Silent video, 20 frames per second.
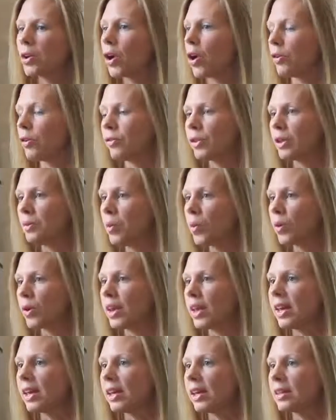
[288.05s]
coffee
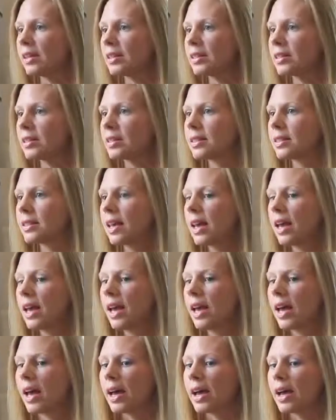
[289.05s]
mornings.
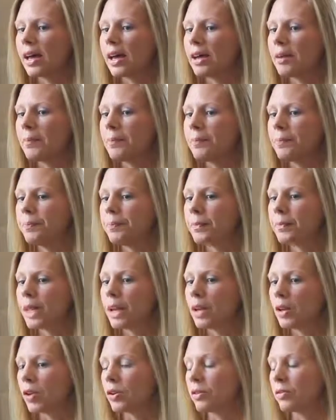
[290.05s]

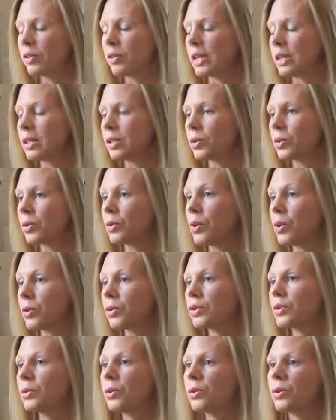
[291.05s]
A lot of things
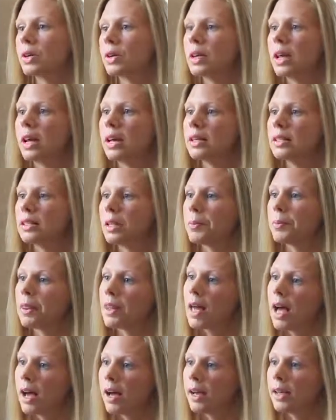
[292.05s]
also organised up at
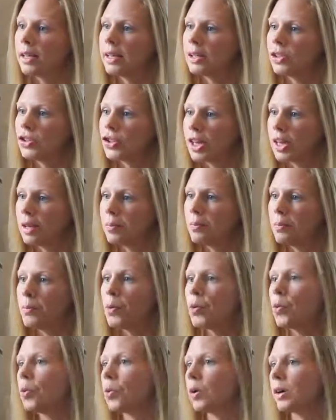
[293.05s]
the Haya gym
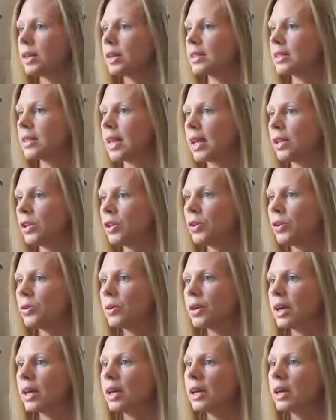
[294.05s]
or at Zen
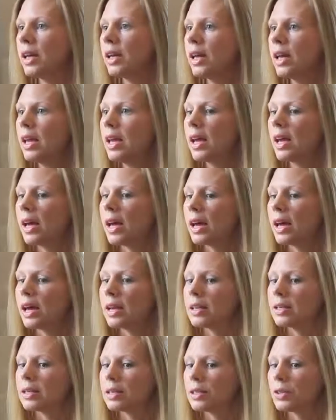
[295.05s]
Yoga.
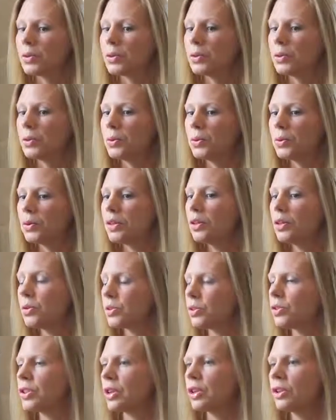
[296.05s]
So, you
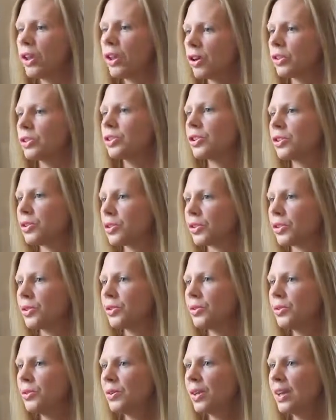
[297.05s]
know, there's a lot to
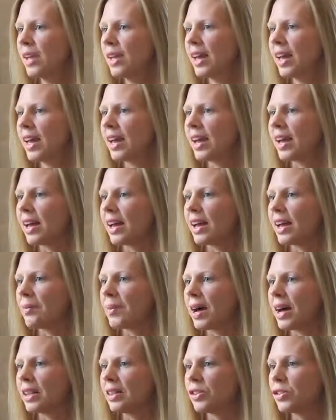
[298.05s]
do,
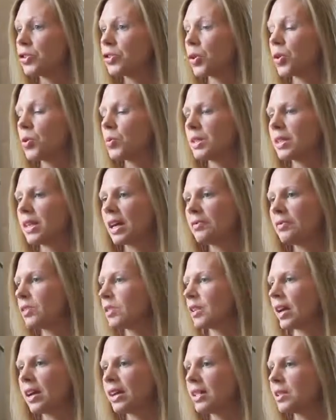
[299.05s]
and there's always
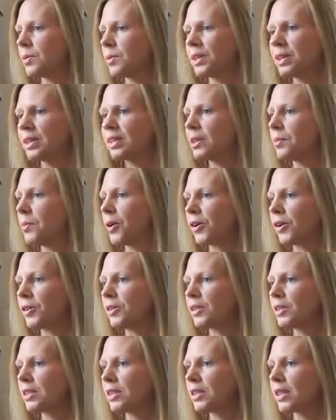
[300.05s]
advertisements
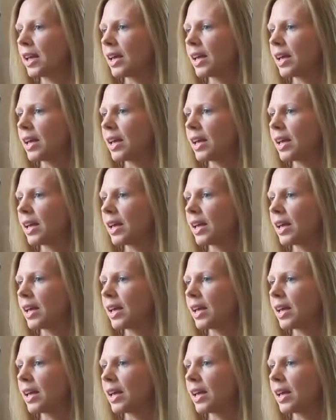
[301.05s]
about